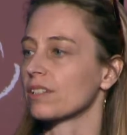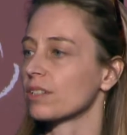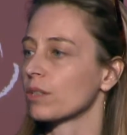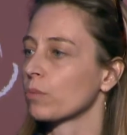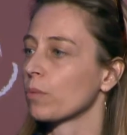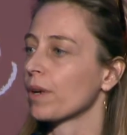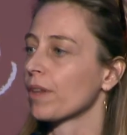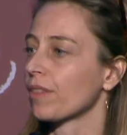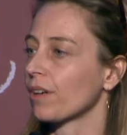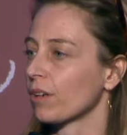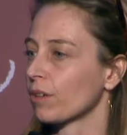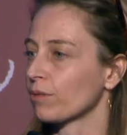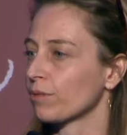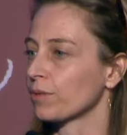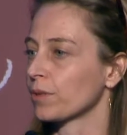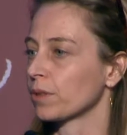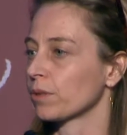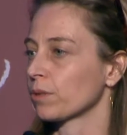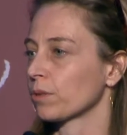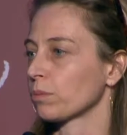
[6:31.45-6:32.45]
So with our
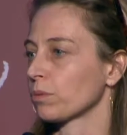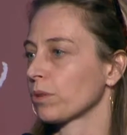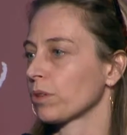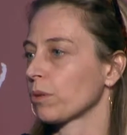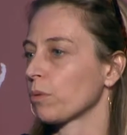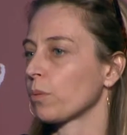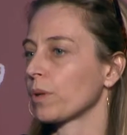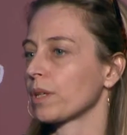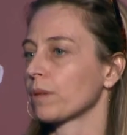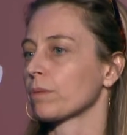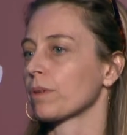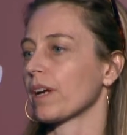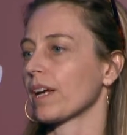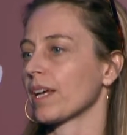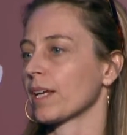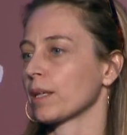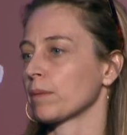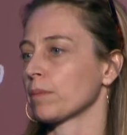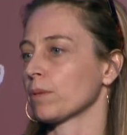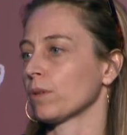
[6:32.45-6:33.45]
field work, we were
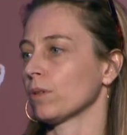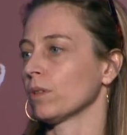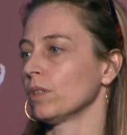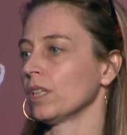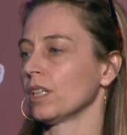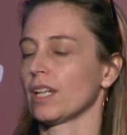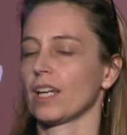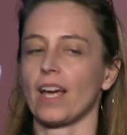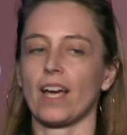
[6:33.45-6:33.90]
able,